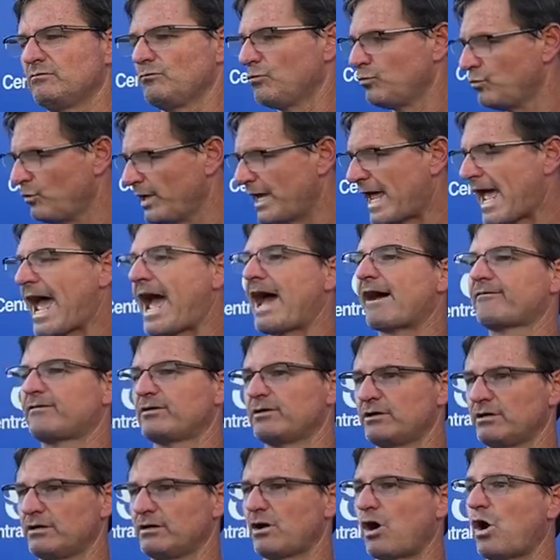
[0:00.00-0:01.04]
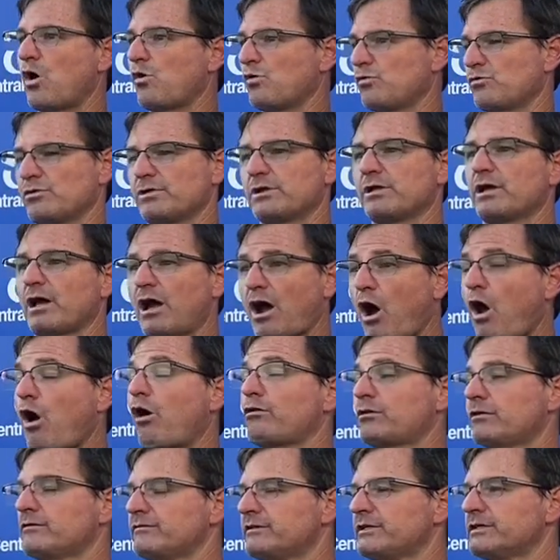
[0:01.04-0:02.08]
we have to own,
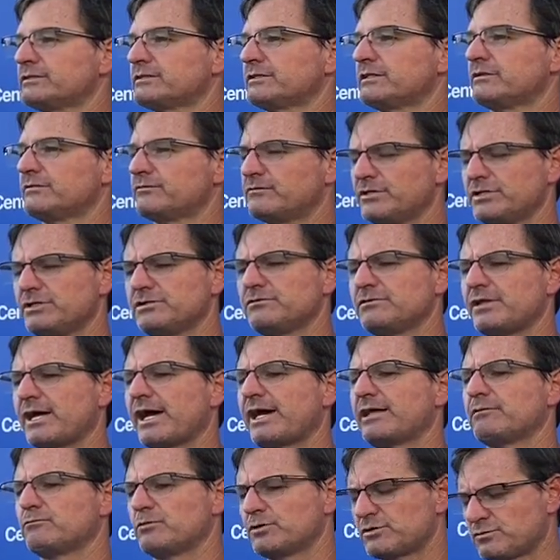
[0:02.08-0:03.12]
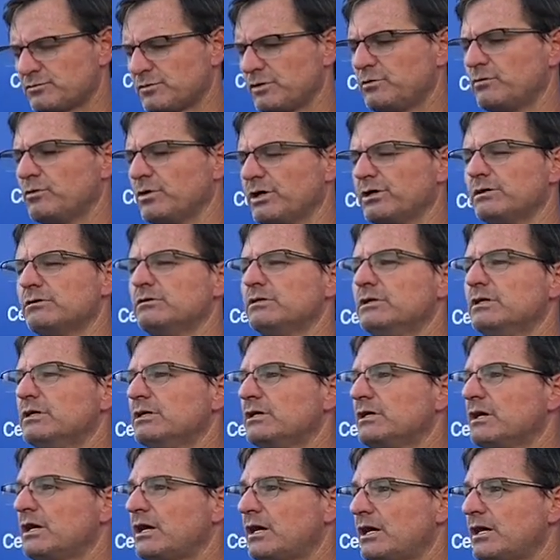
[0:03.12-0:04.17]
all of us. And if we do that, which we will,
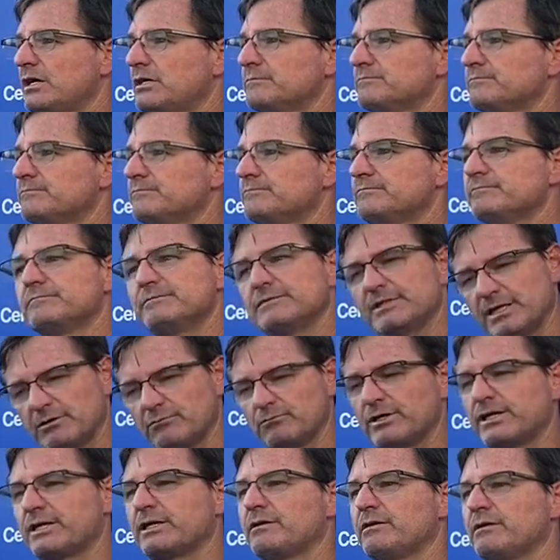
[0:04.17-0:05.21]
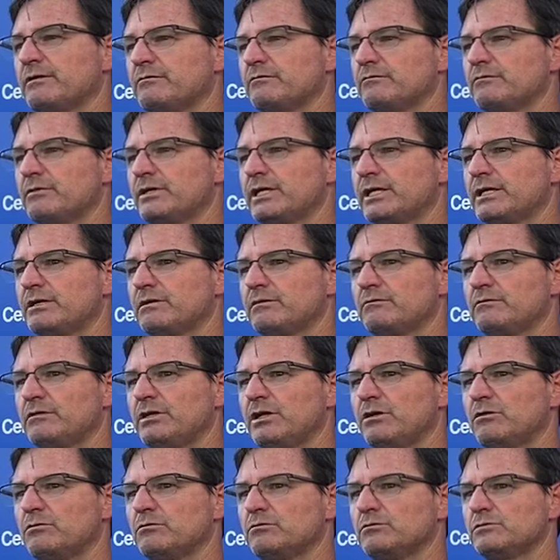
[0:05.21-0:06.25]
then we can
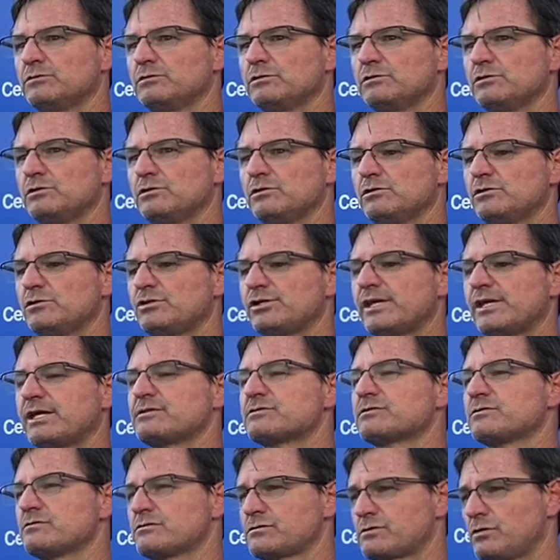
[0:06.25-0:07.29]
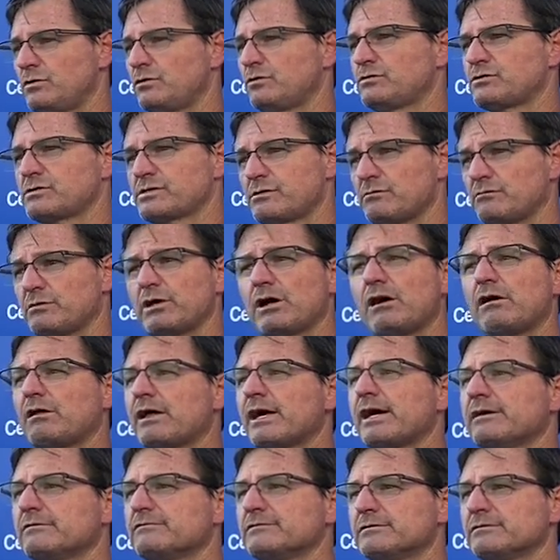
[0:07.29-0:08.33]
you know, chase those goals that we all
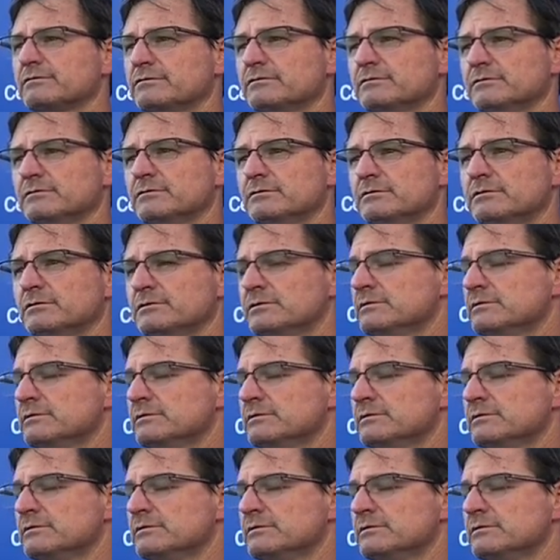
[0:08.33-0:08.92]
have.